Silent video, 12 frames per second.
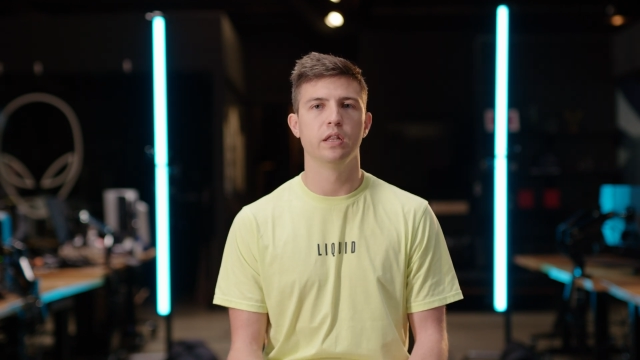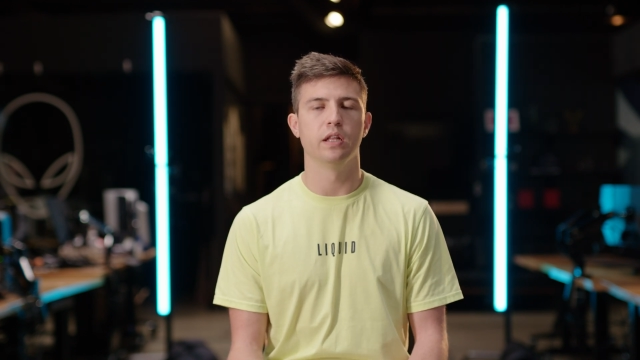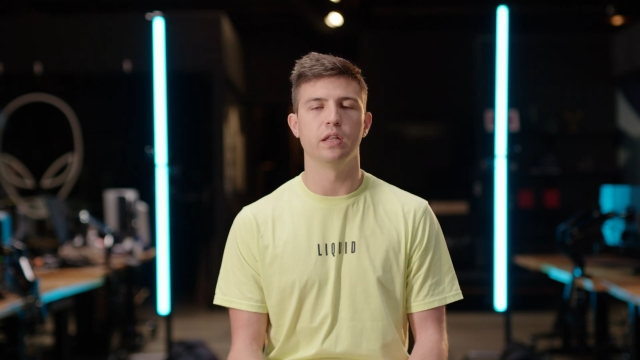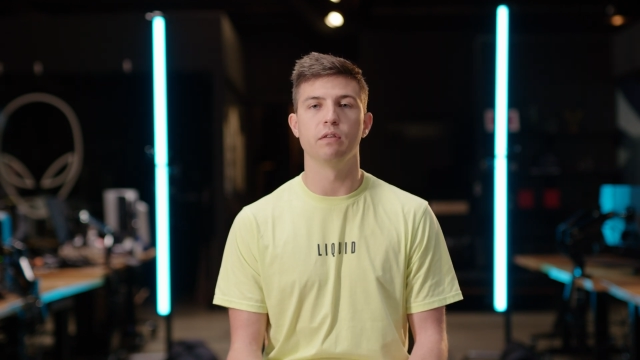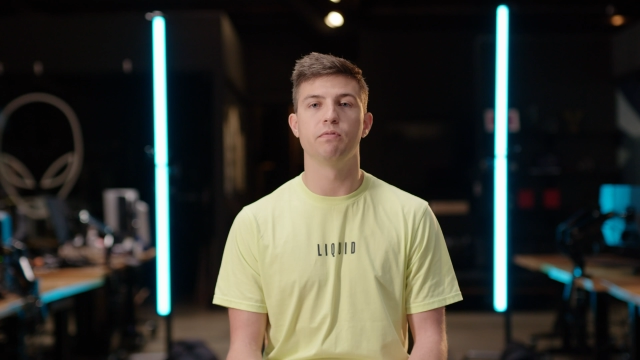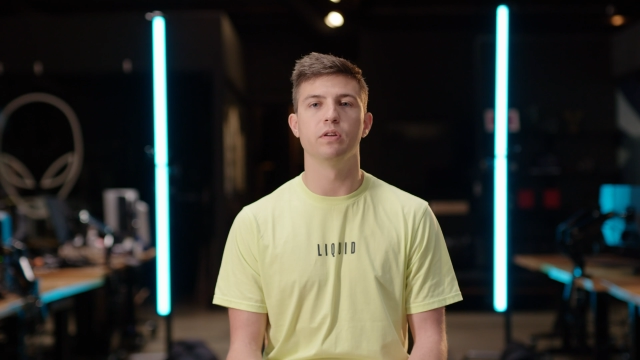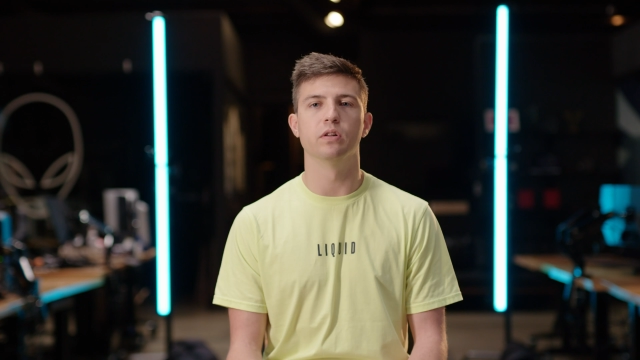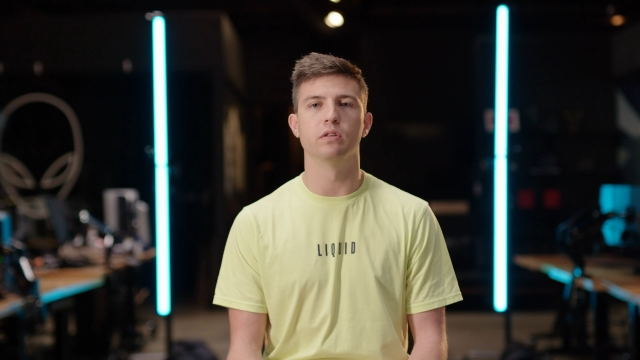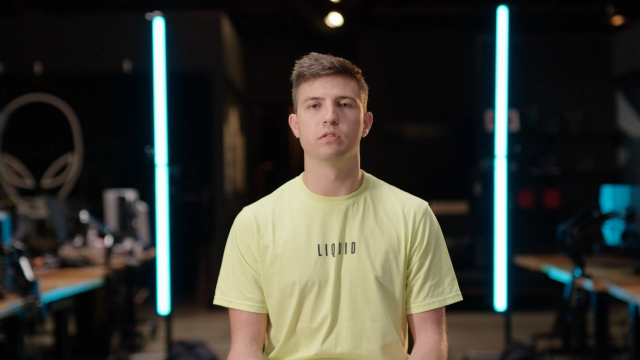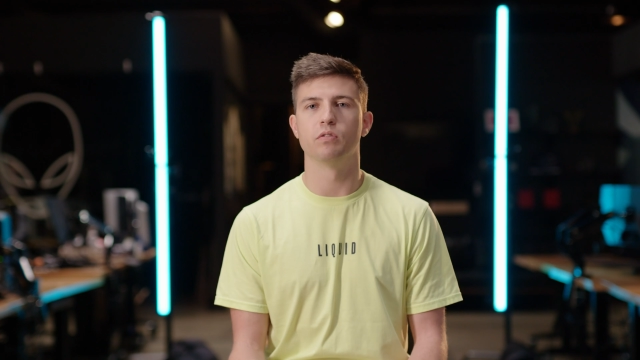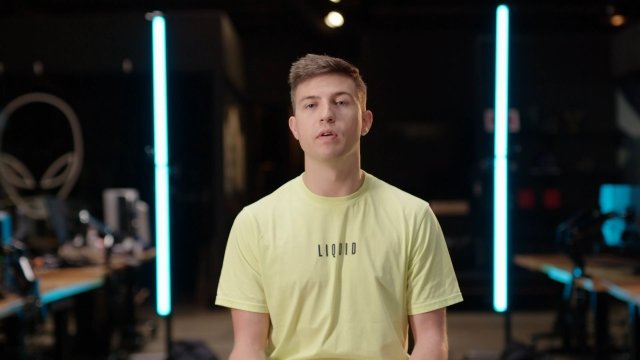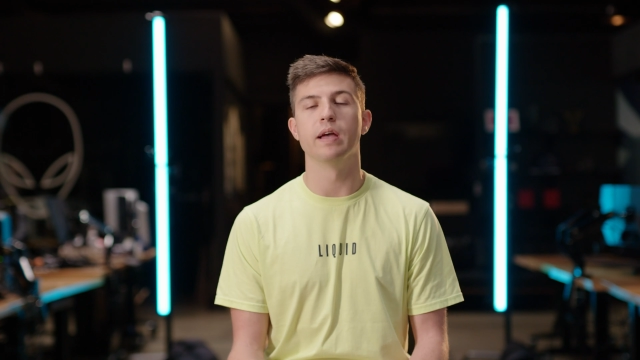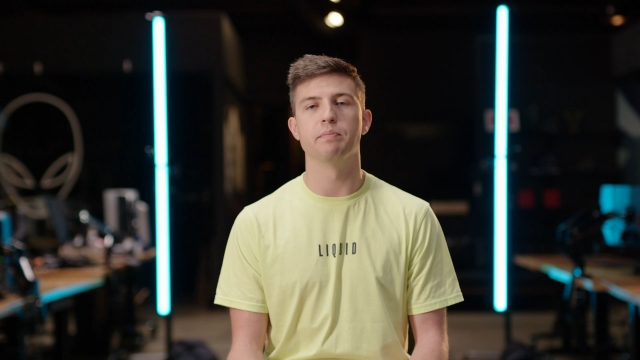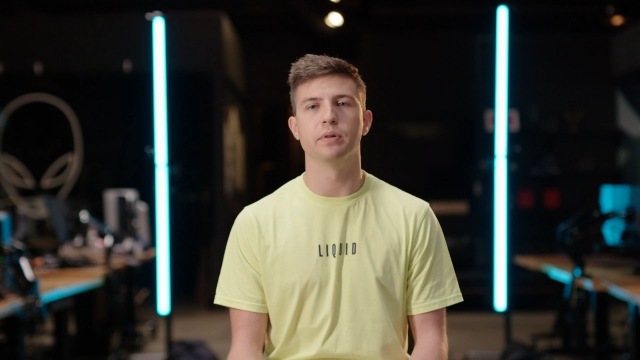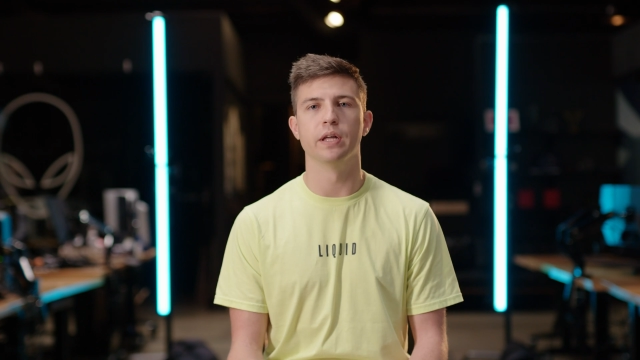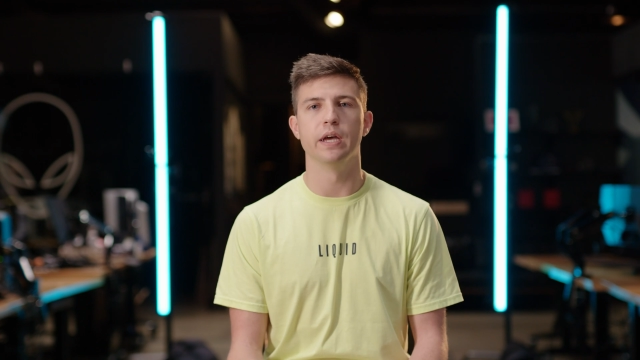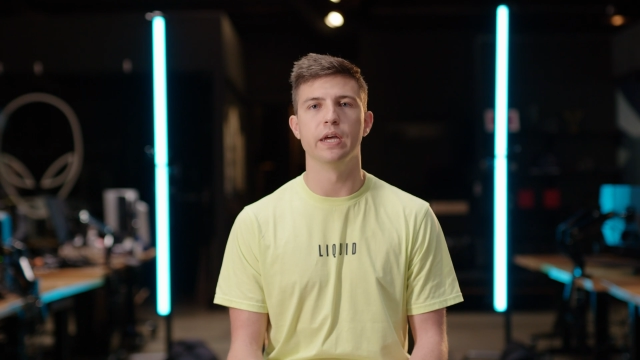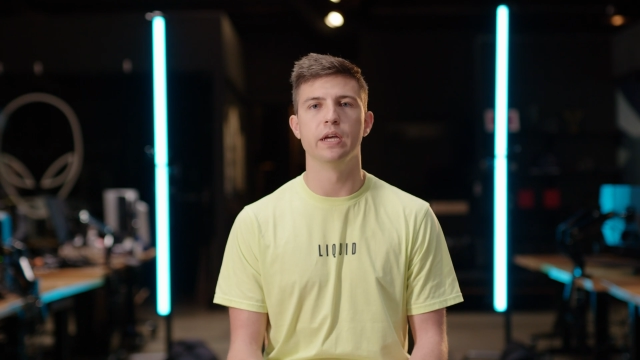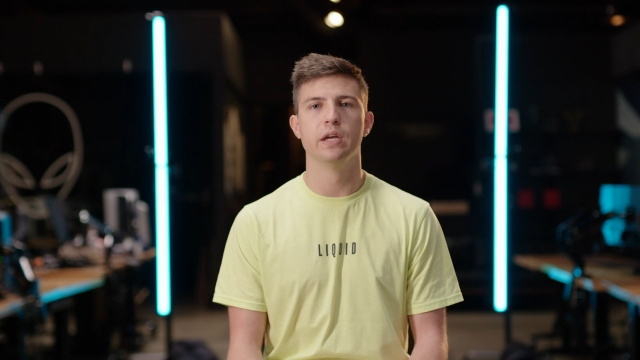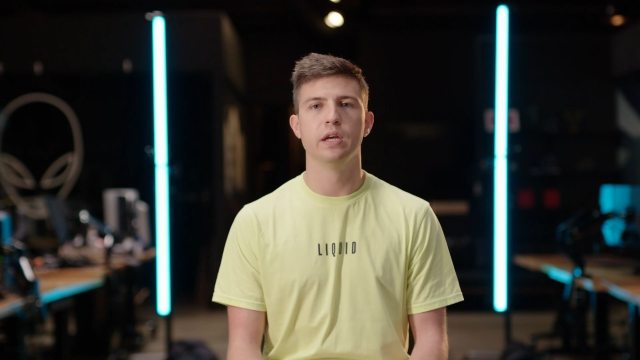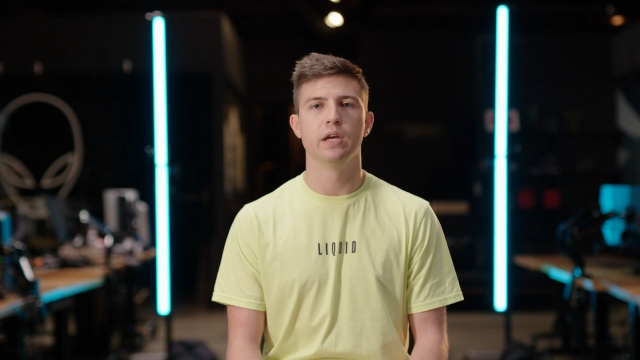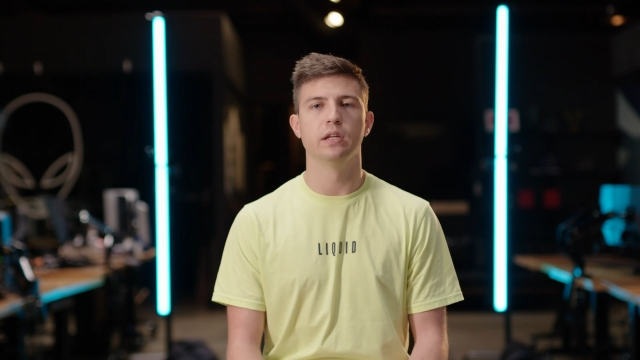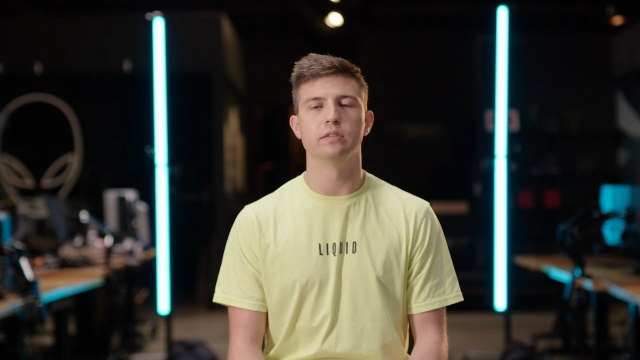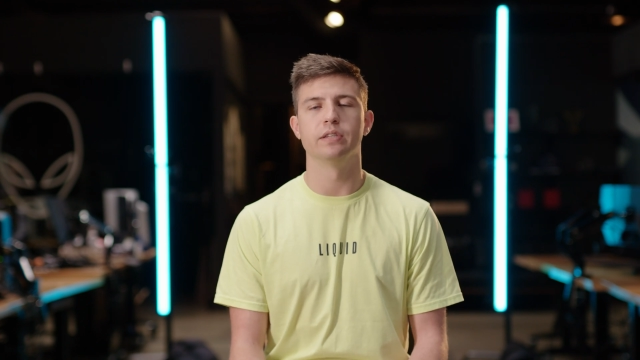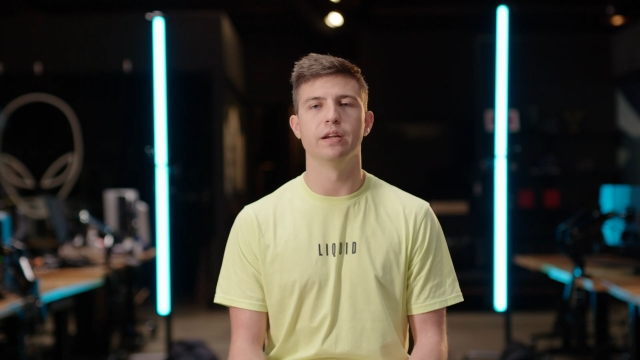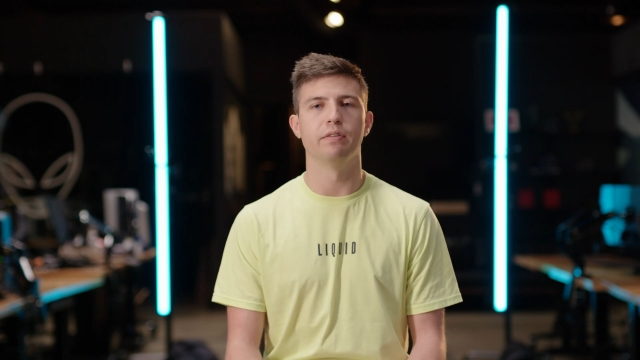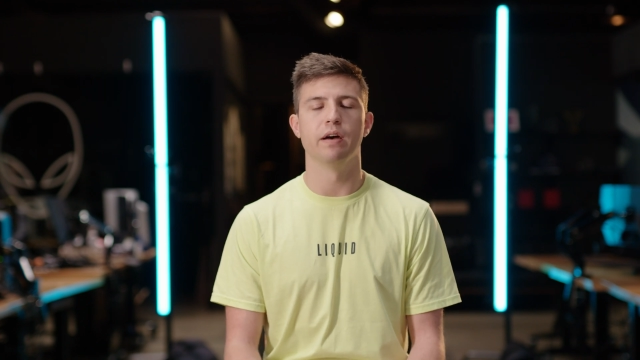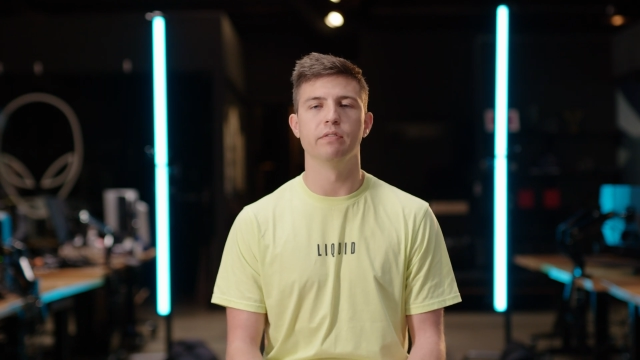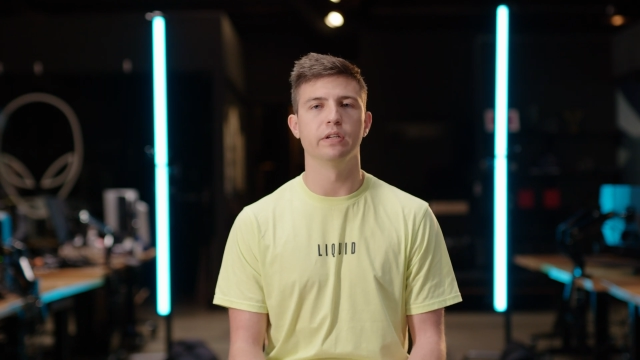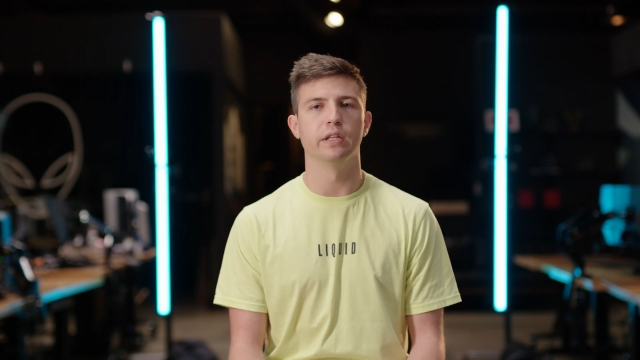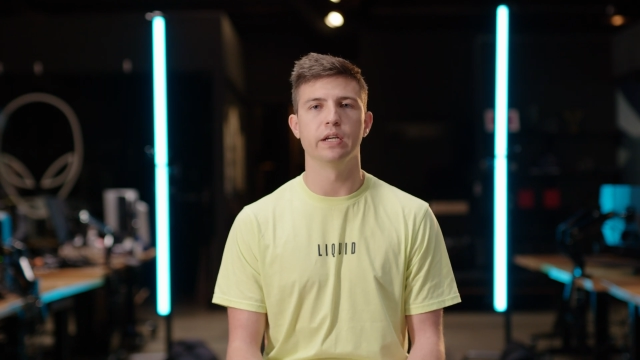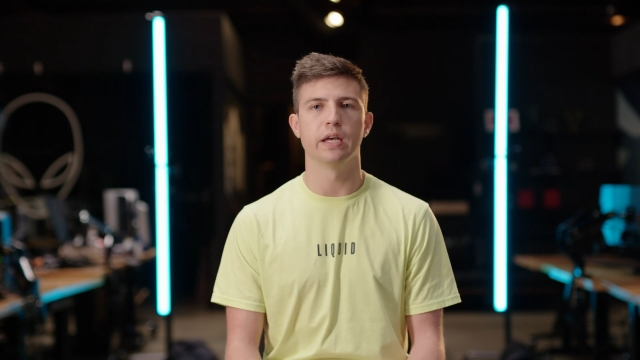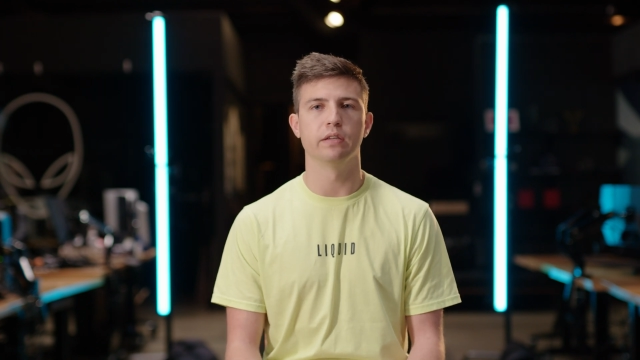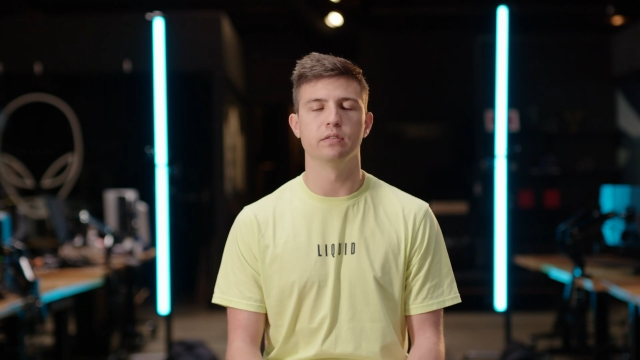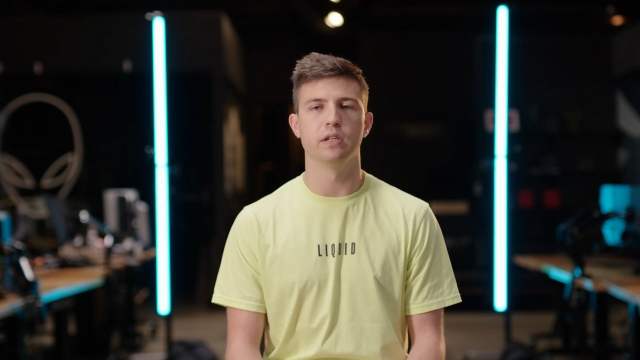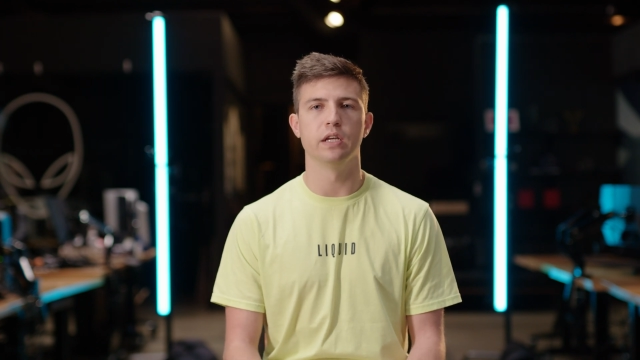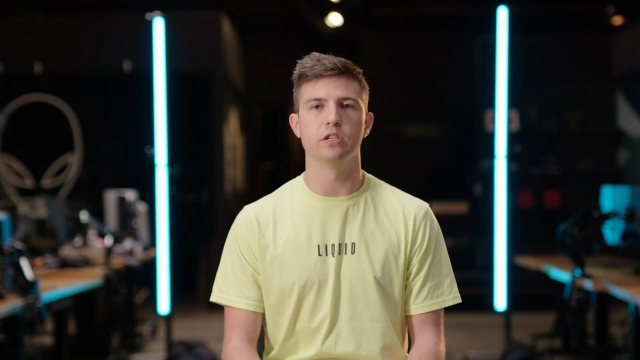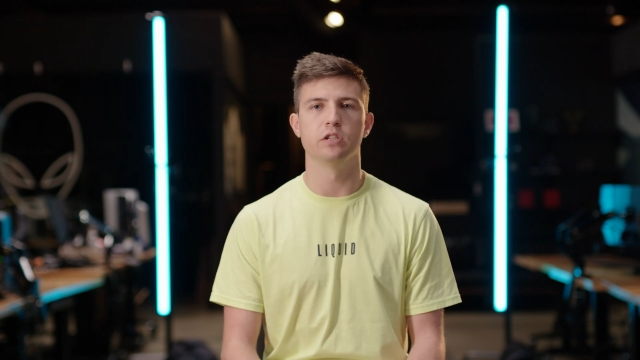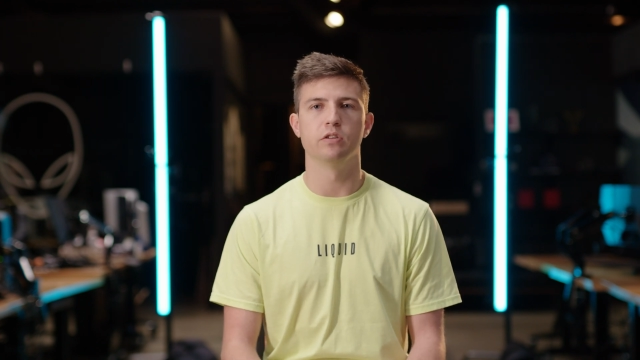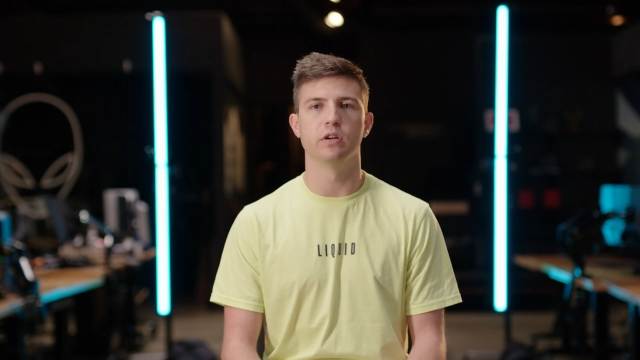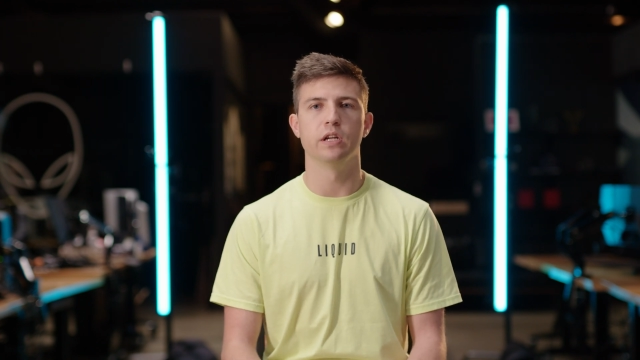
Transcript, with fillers: that they feel is the right play instead of having like hesitation or